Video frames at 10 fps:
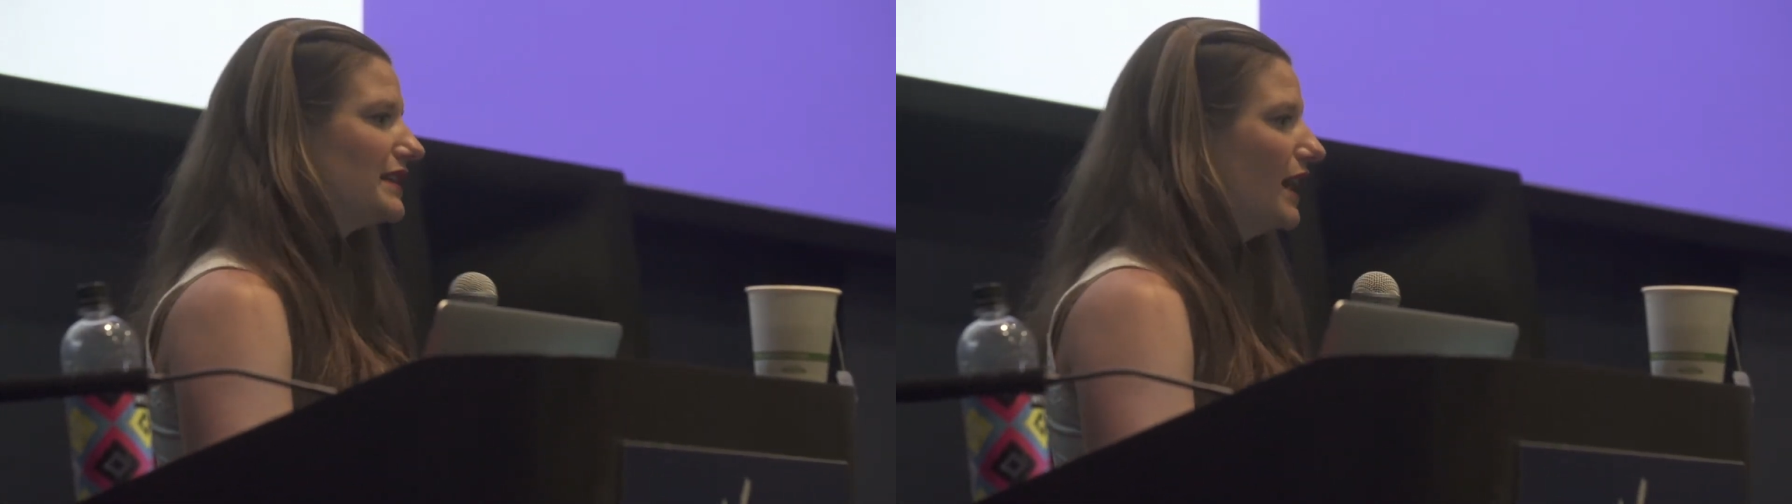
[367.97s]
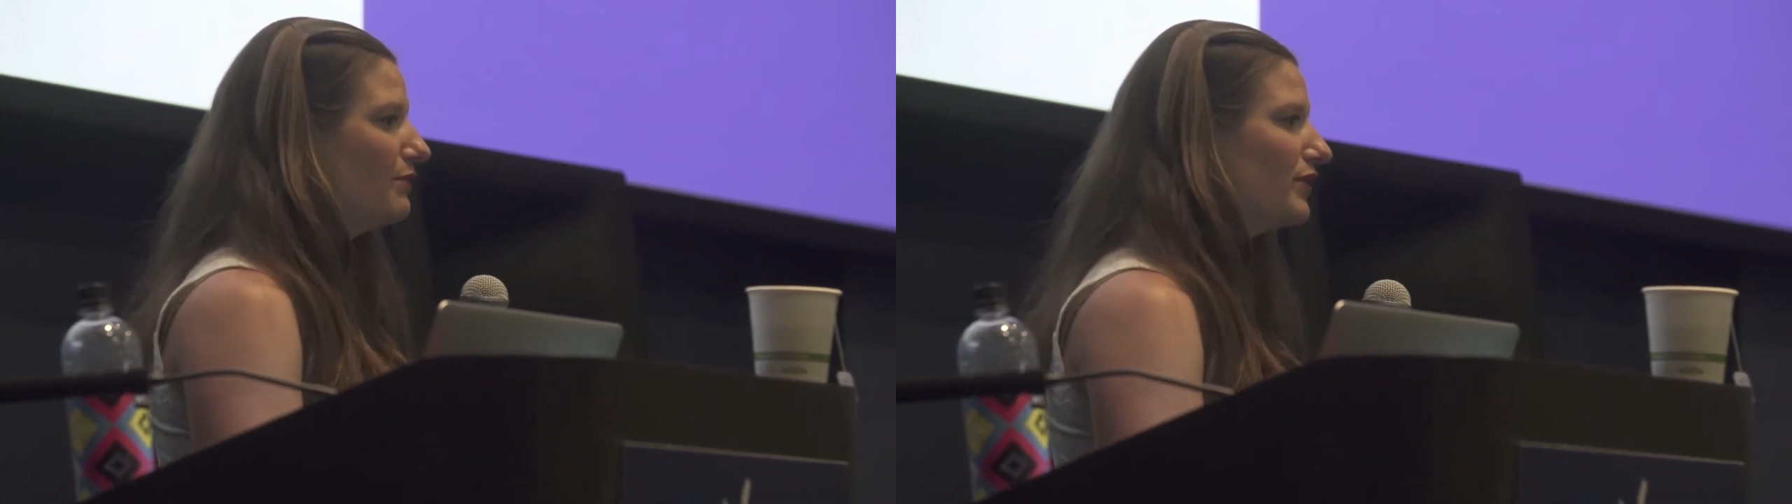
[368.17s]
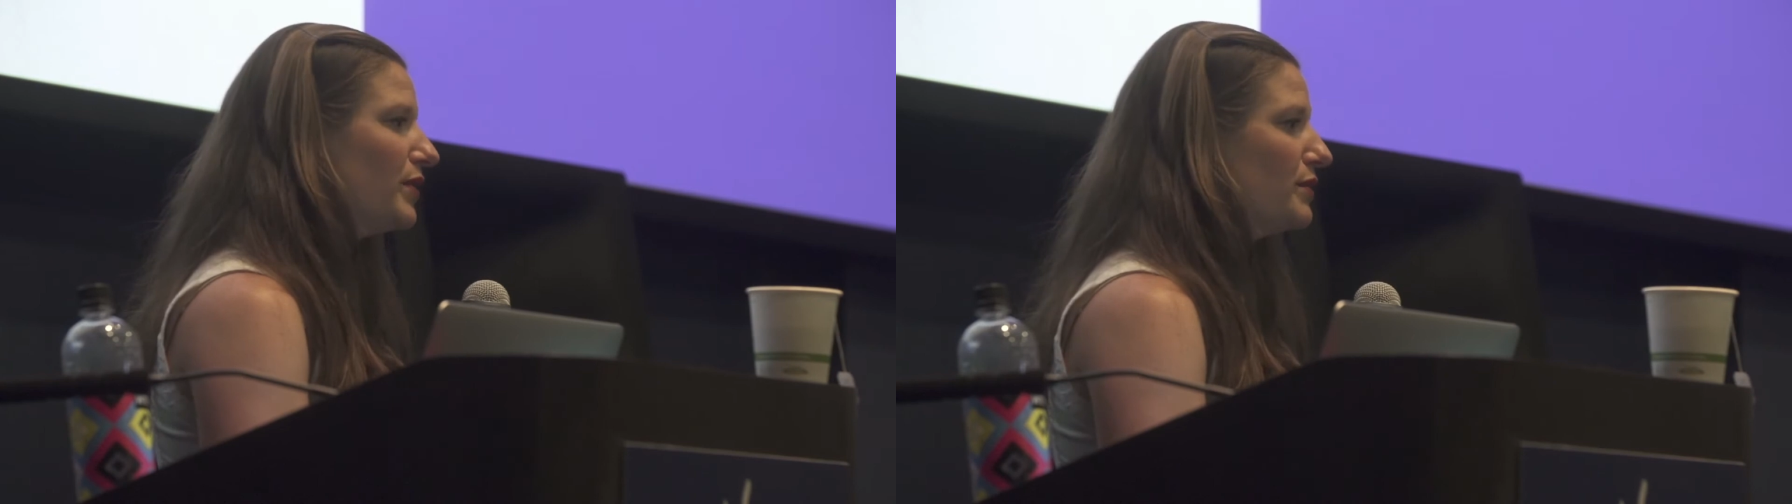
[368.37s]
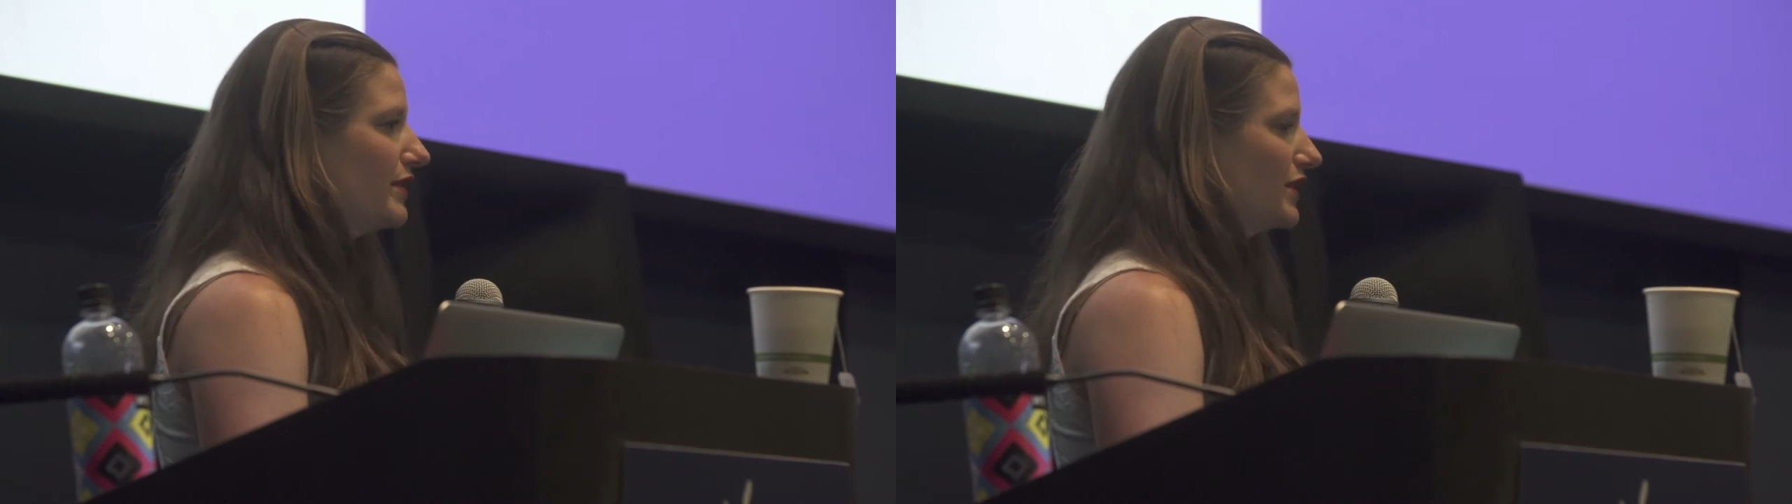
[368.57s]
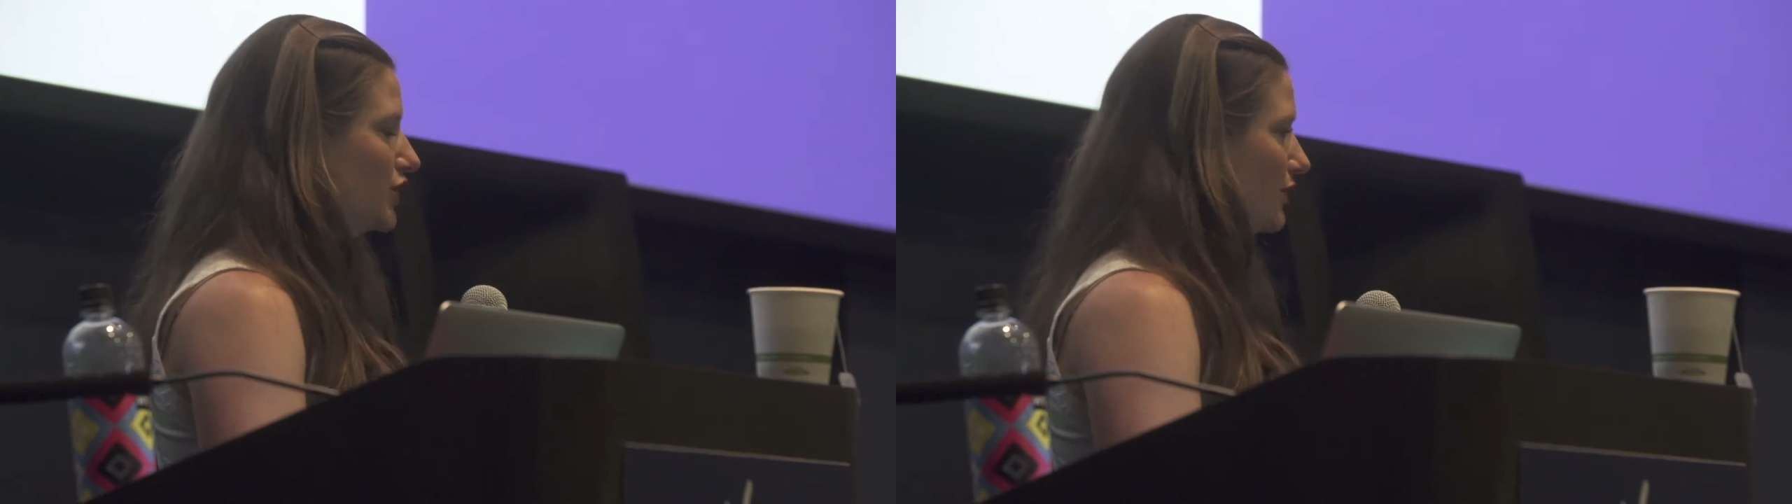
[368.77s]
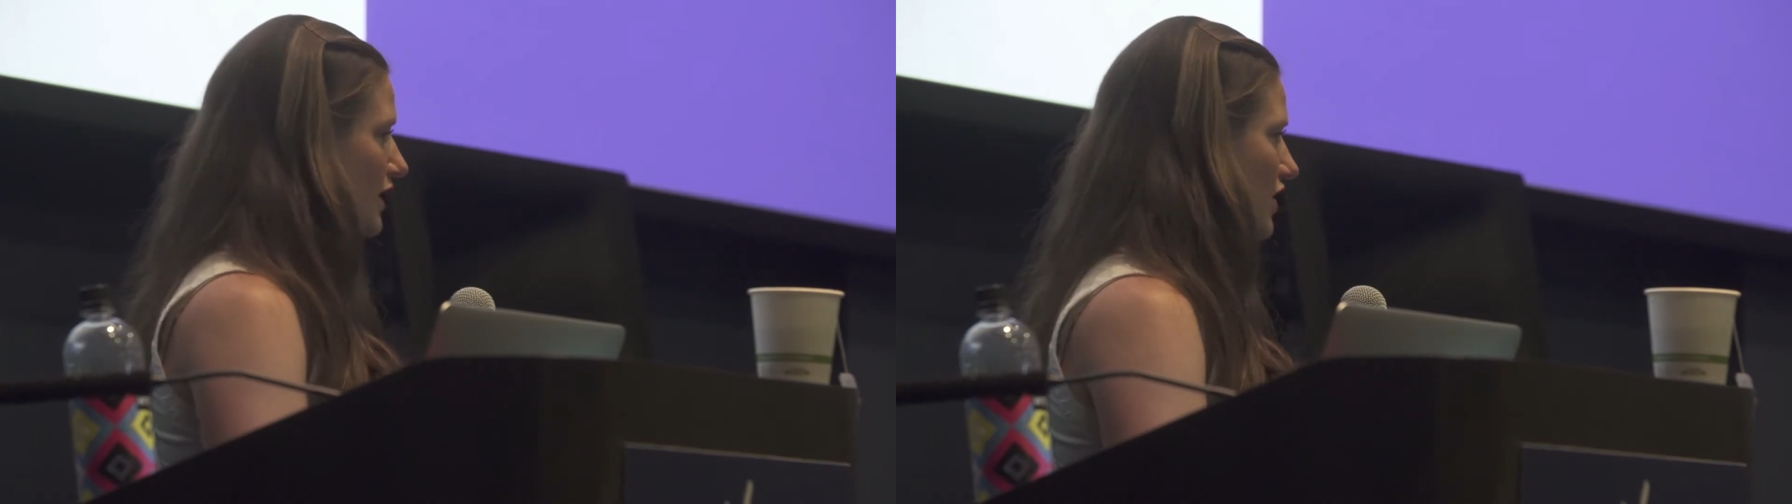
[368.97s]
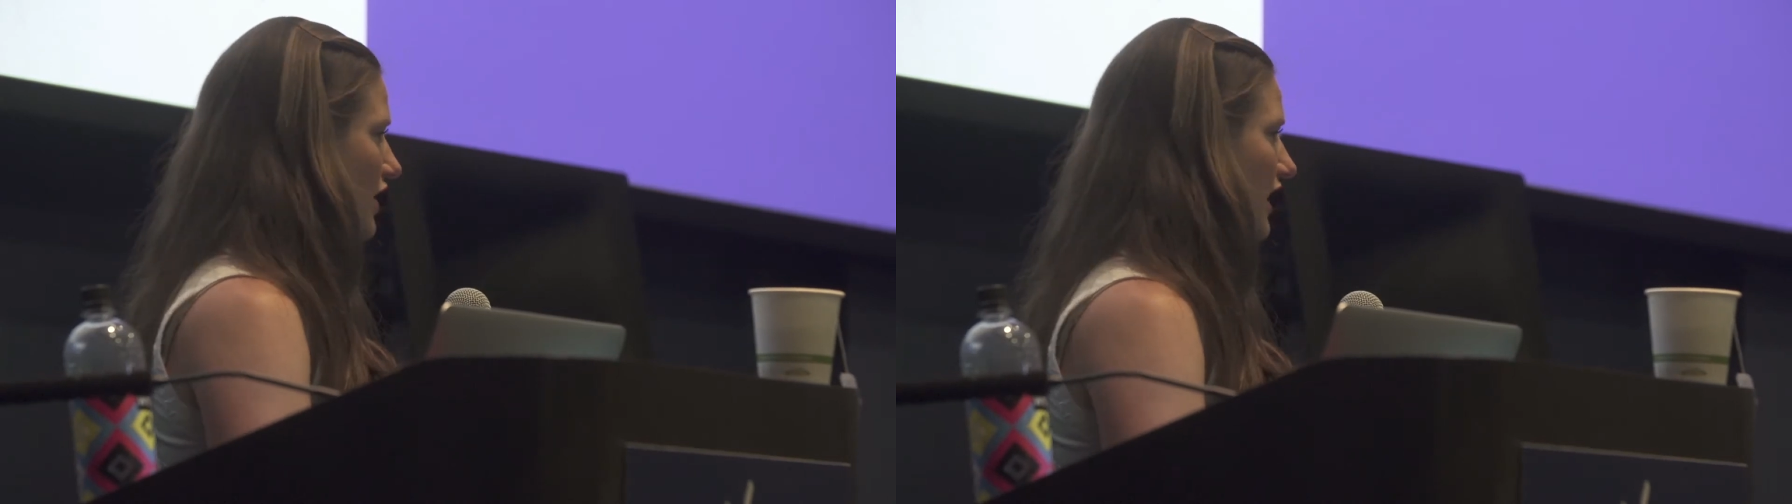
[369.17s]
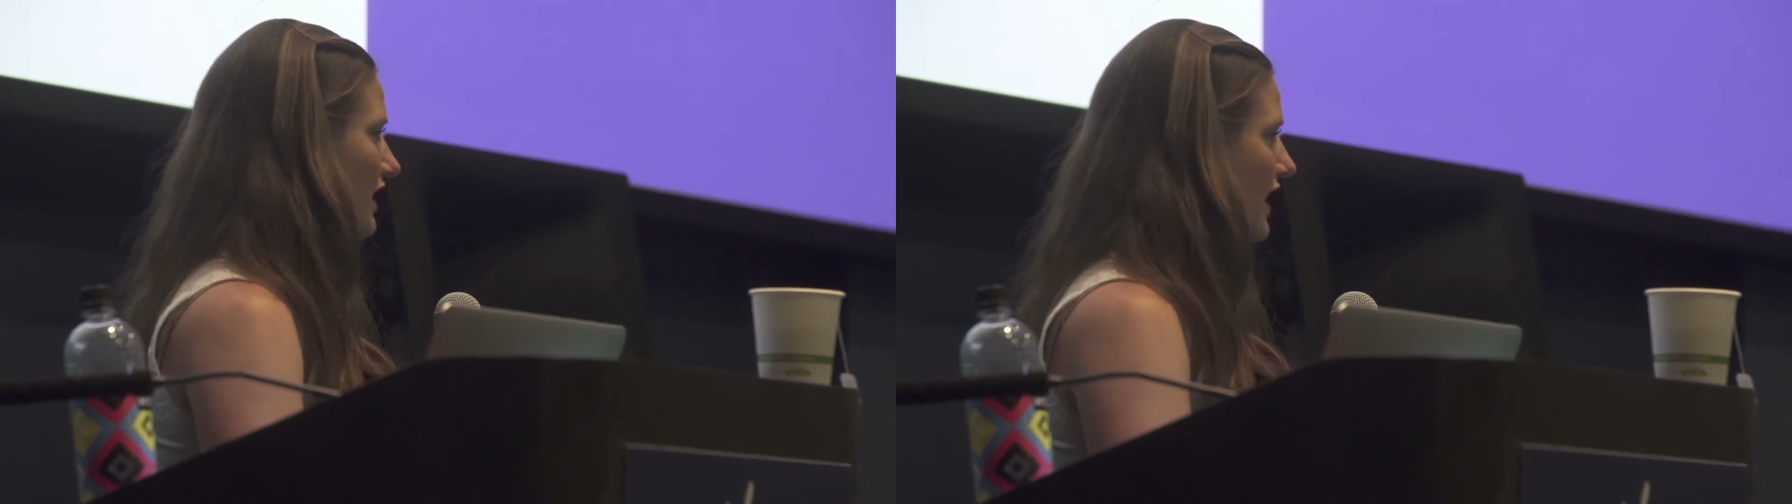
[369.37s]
type of people that you want to target.